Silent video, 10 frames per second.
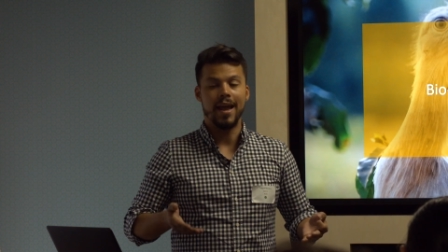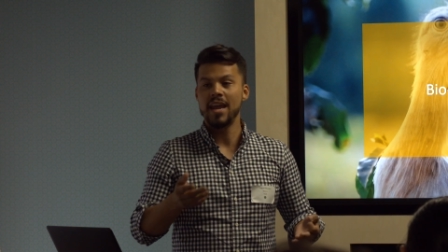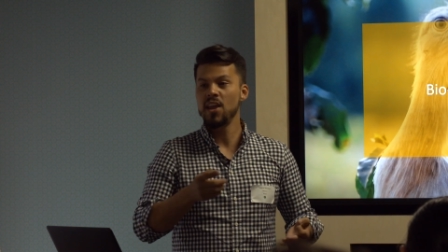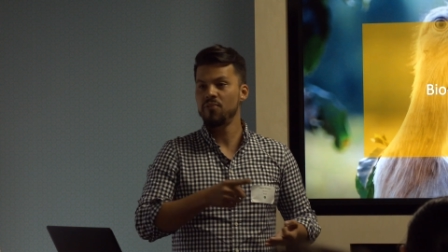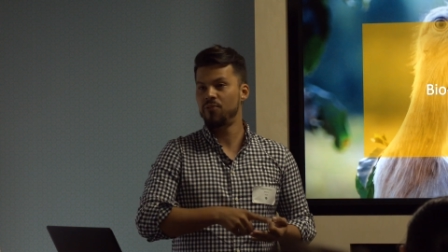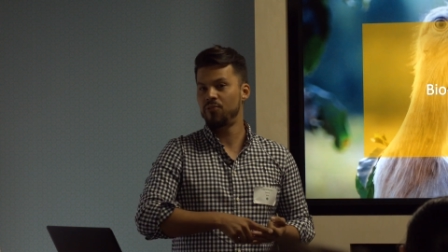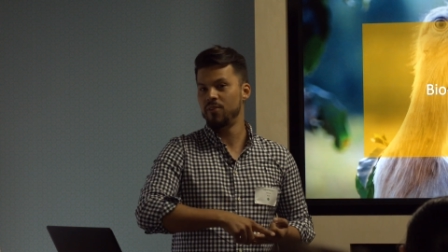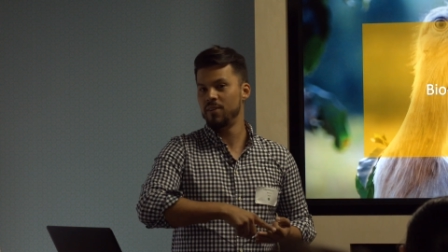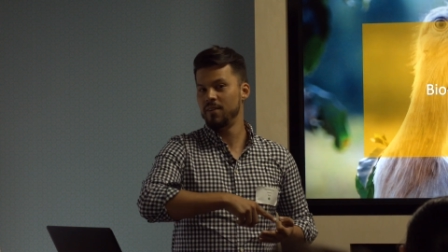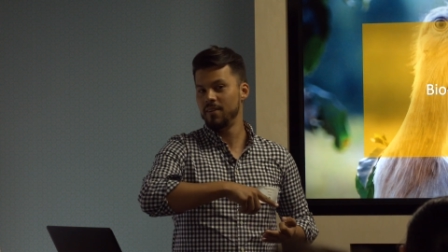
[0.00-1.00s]

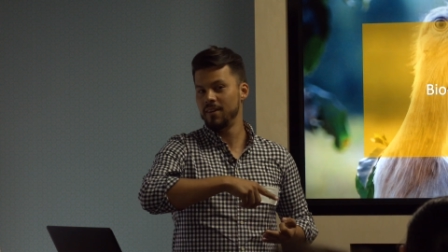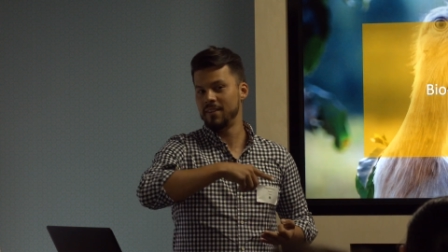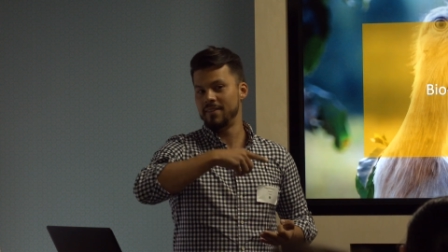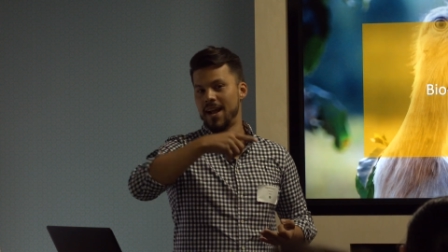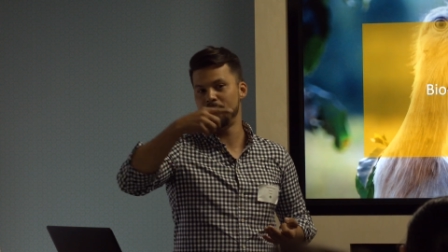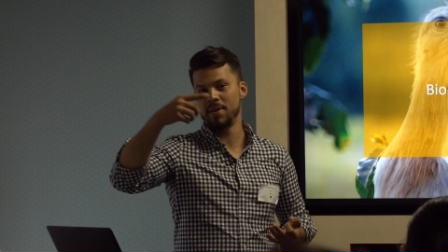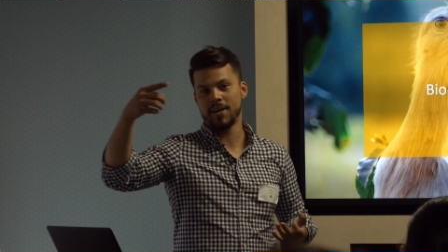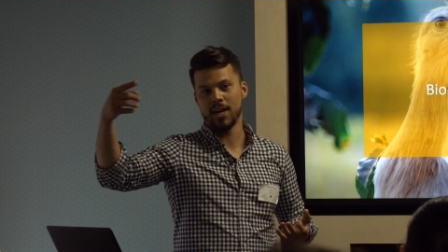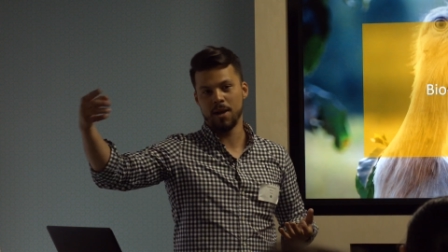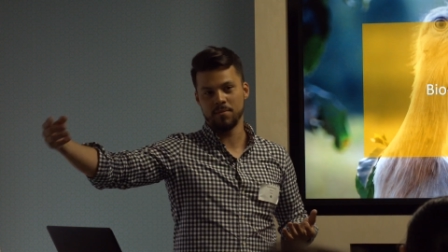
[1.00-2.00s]
If that
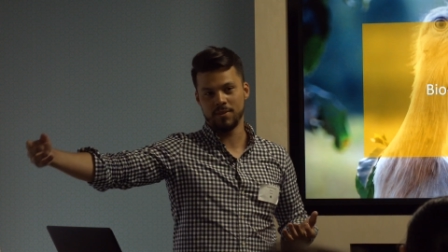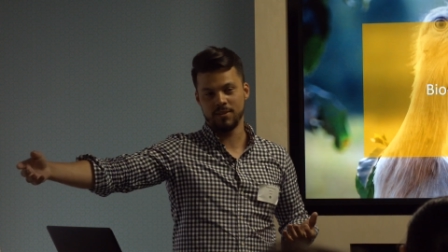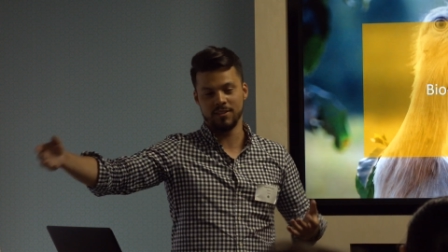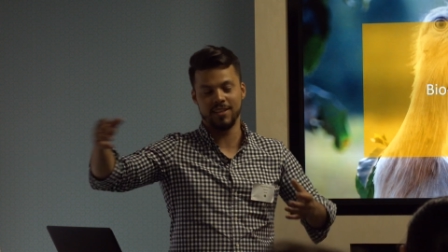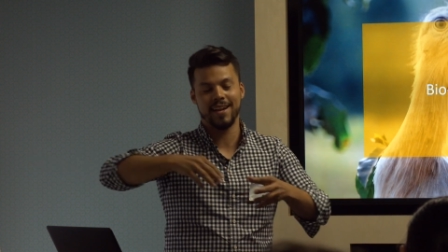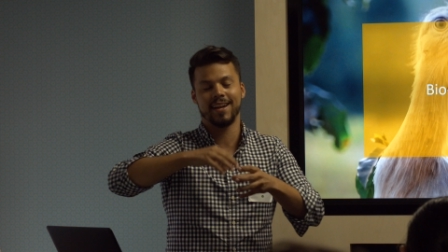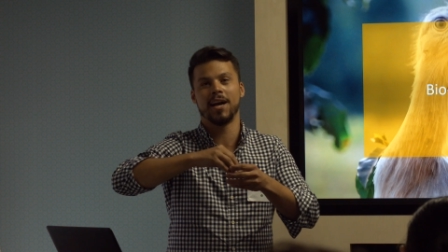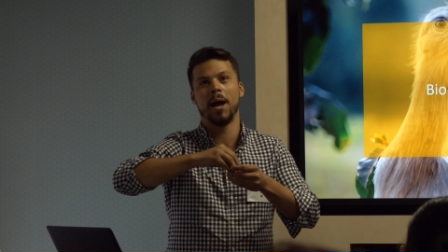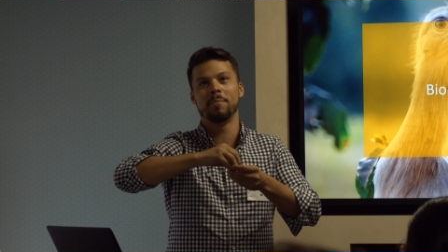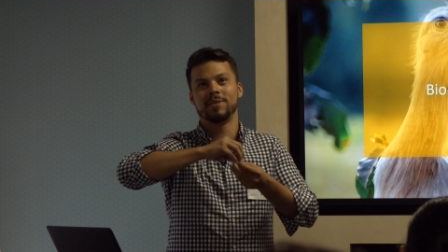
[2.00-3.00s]
becomes, that
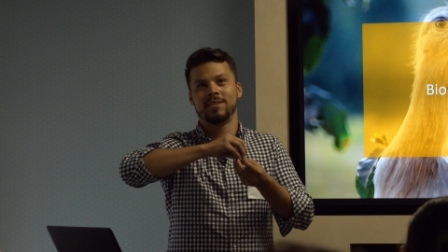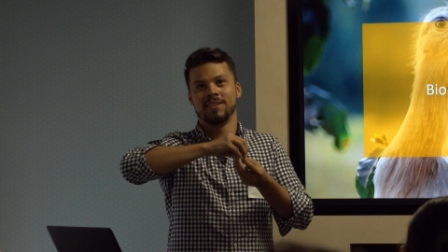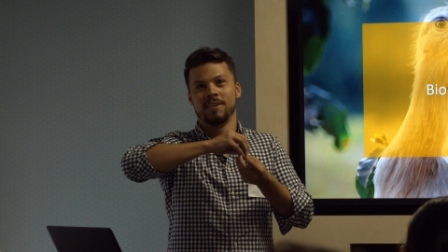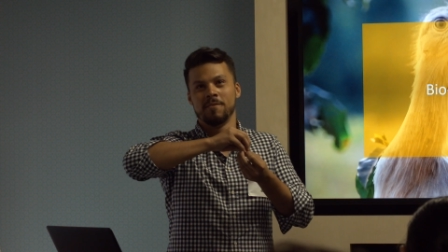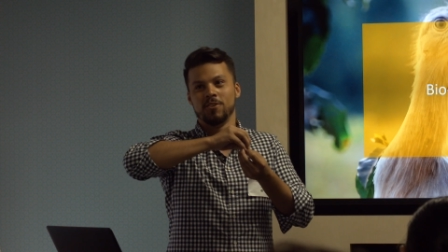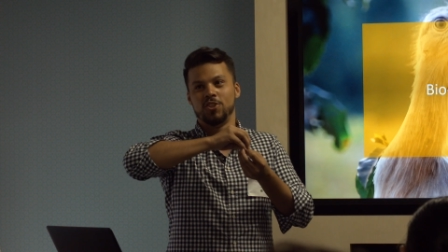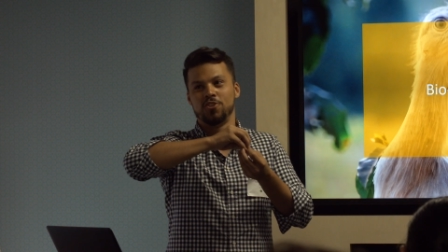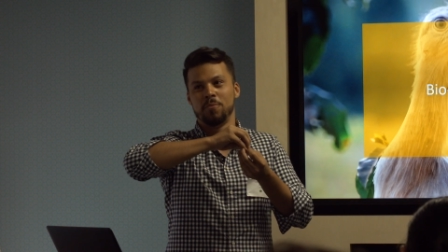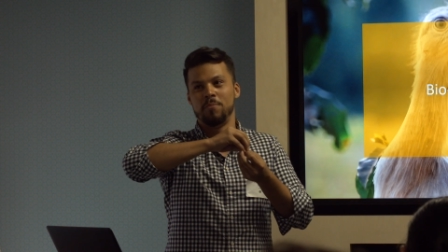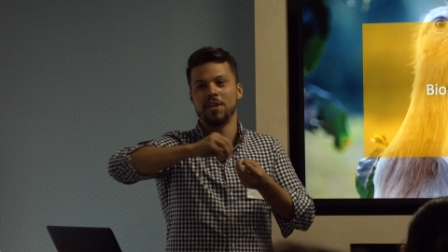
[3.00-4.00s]
comes
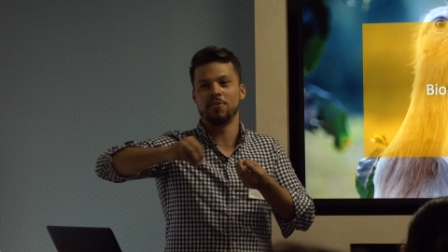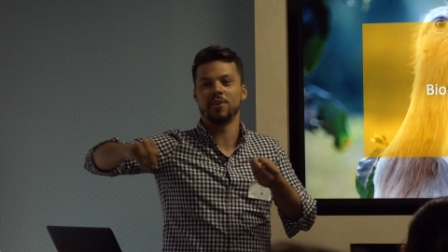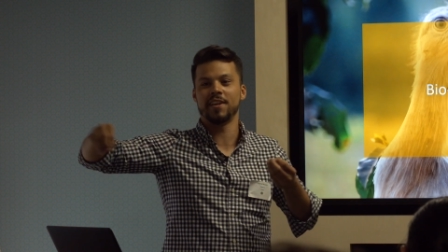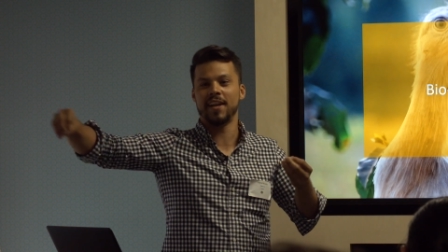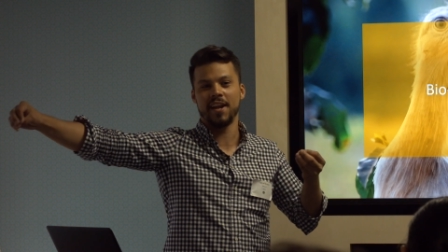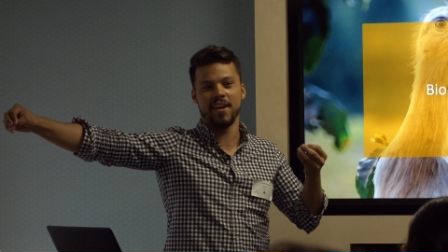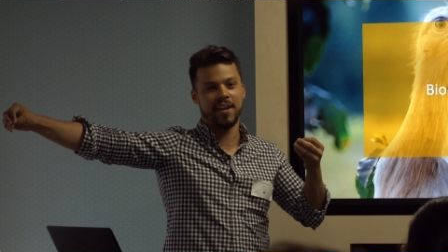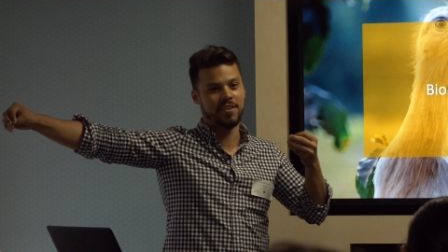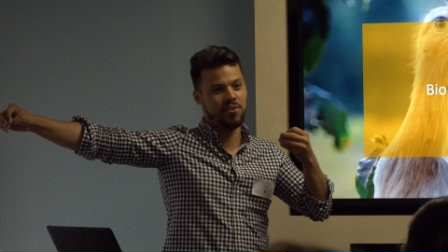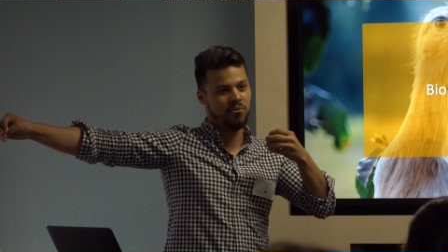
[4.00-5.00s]
to being
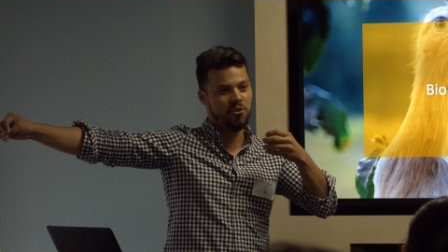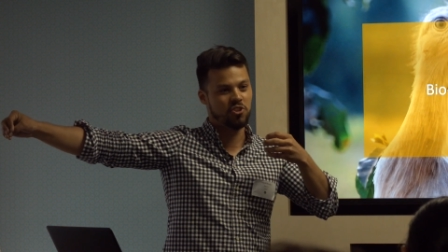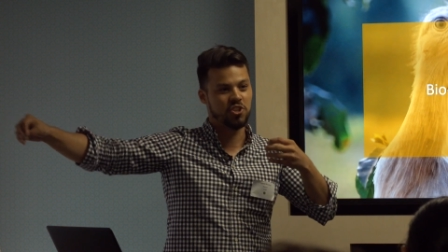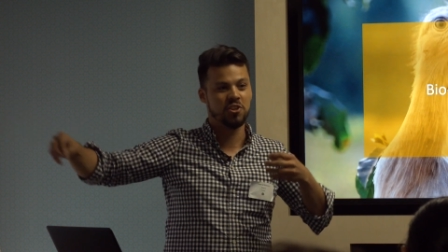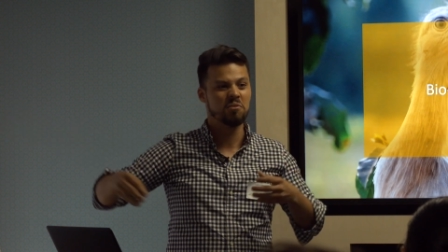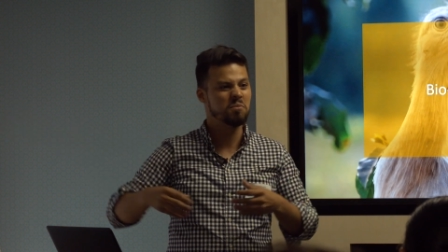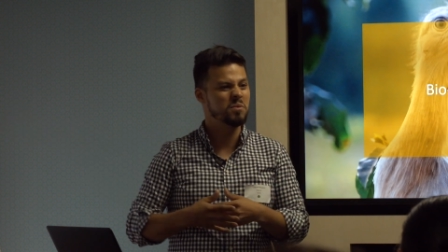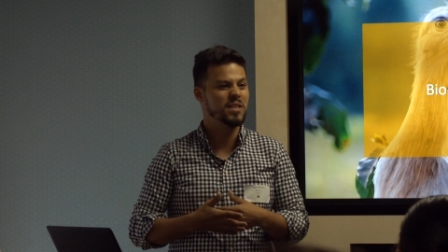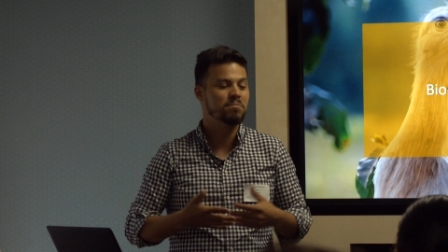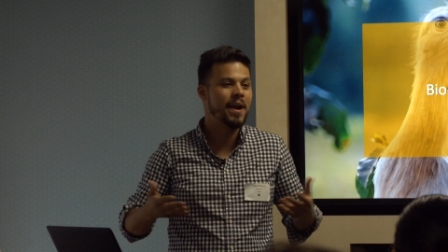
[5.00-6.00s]
organic in the future,
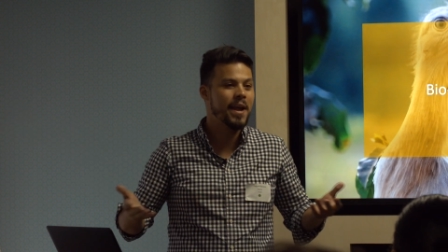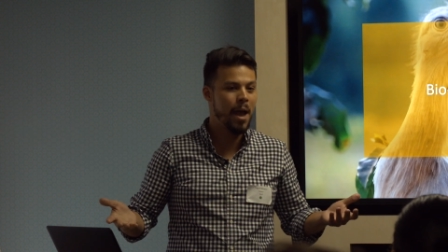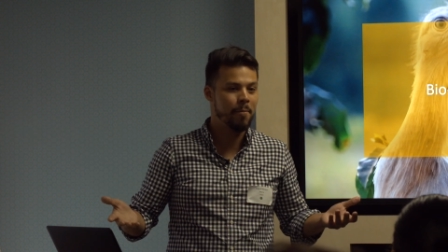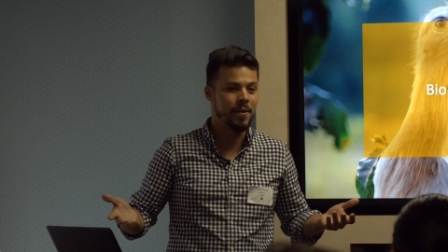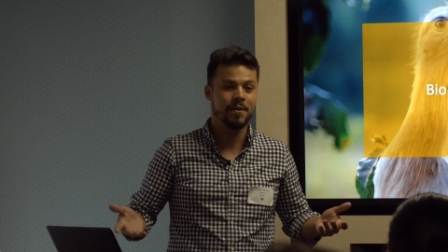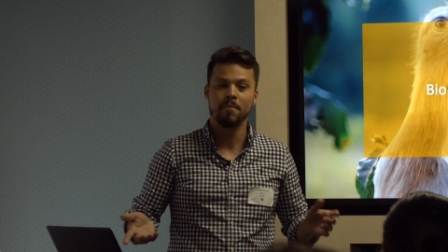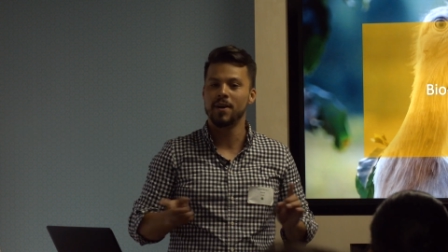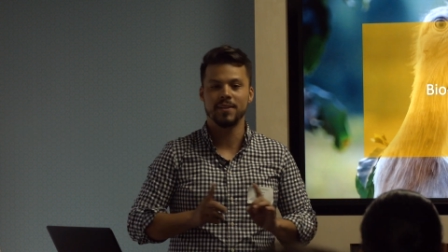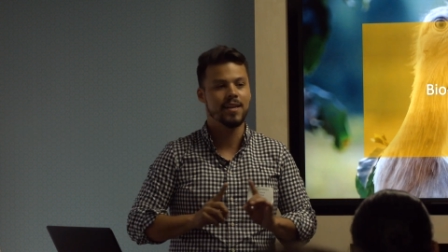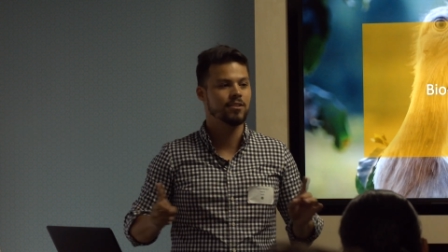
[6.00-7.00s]
this might happen,
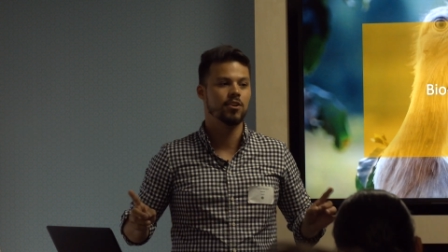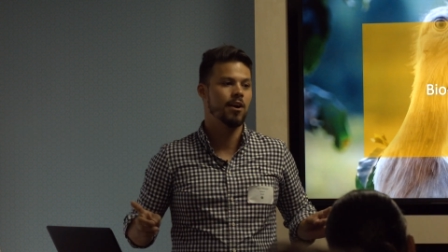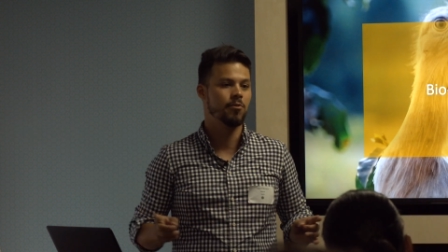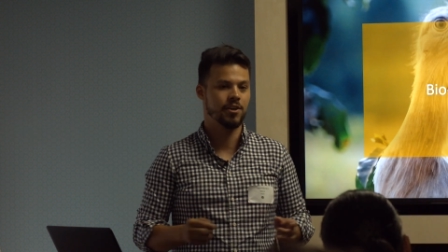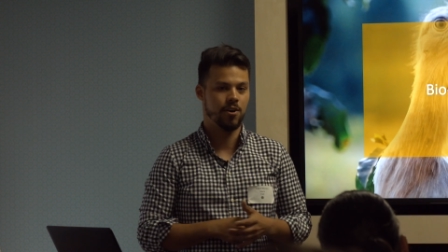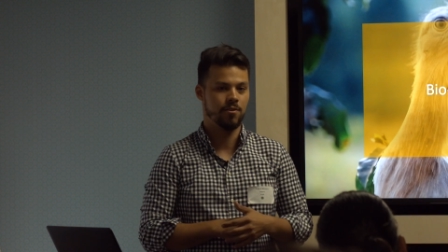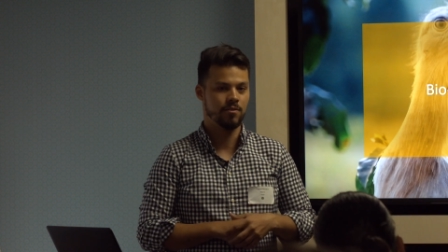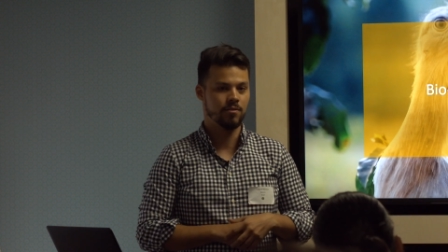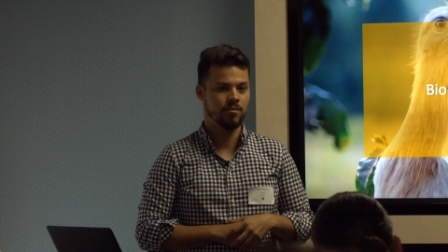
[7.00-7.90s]
but that's not our goal.